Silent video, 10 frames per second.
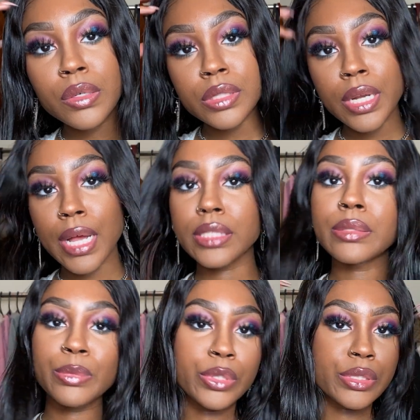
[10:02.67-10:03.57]
I was gonna add
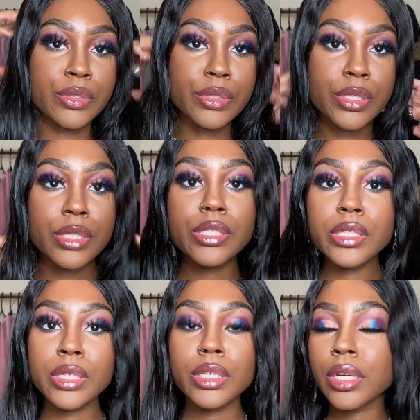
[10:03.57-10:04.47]
some crystals to this
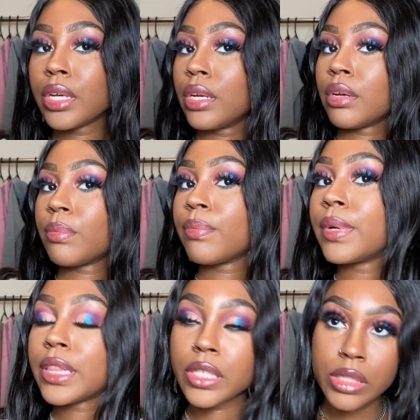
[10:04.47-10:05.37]
look,
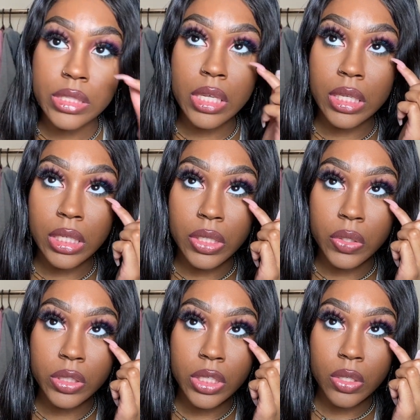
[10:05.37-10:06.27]
but there's
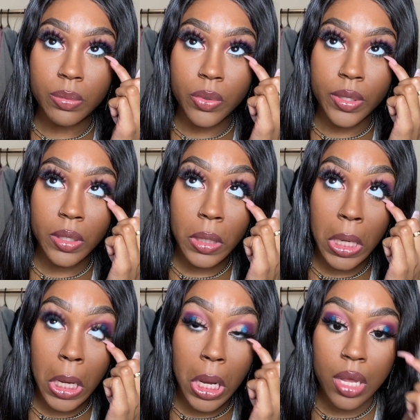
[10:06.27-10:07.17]
literally no point.
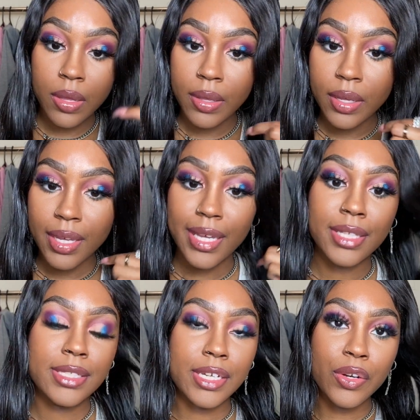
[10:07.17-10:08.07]

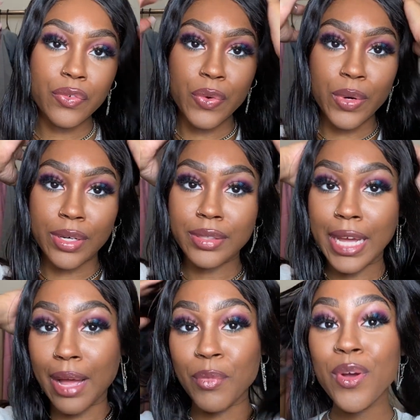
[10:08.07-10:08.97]
It's 10:04,
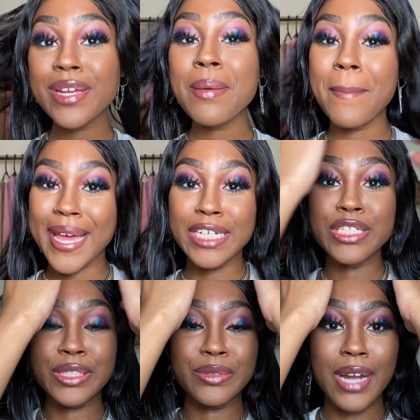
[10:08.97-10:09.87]
like I'm going to bed
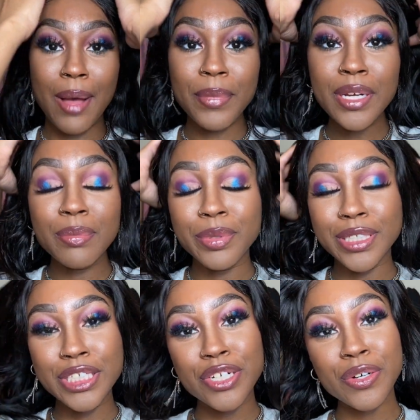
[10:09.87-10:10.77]
soon. I'm gonna
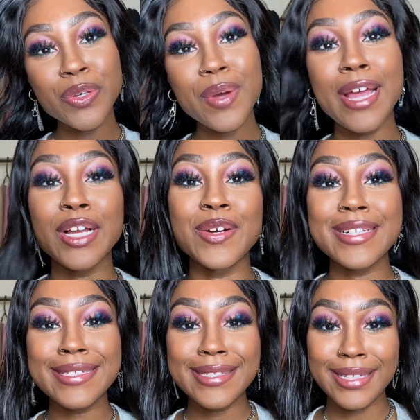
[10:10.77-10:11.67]
bullet journal and go to
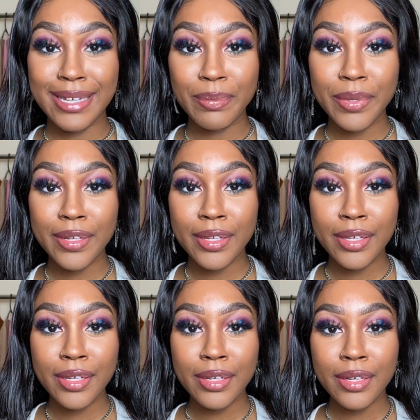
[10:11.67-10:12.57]
sleep.
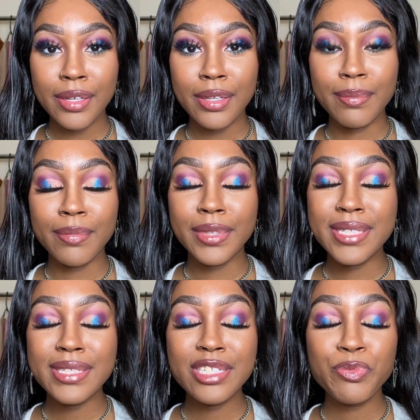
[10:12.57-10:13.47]

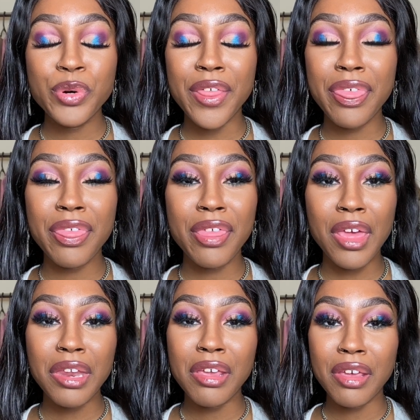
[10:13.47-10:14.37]
This is
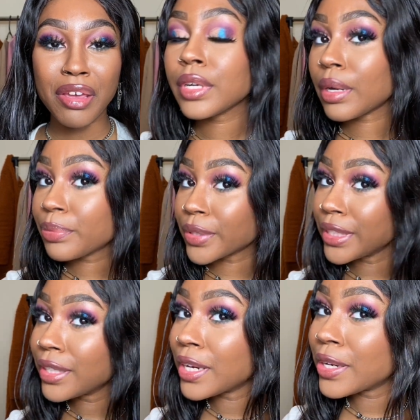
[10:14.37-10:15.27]
pathetic. I'm
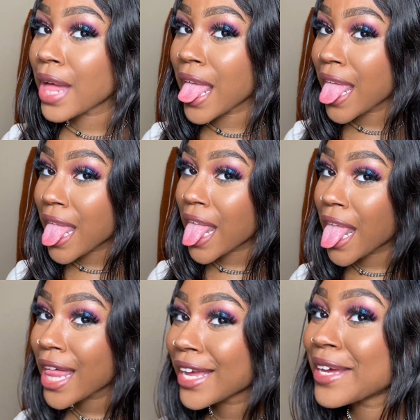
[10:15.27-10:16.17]
pretty though,
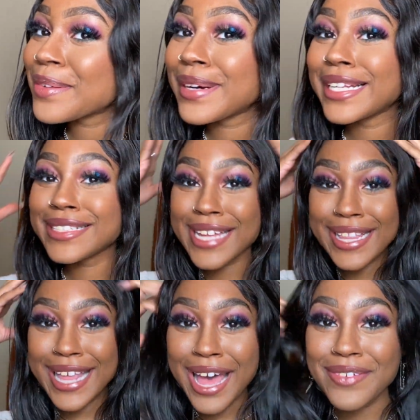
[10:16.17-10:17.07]
and can't nobody take
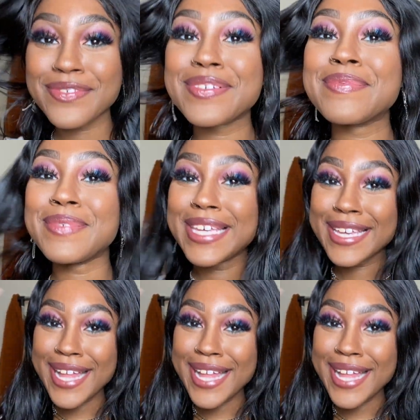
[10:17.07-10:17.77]
that from me.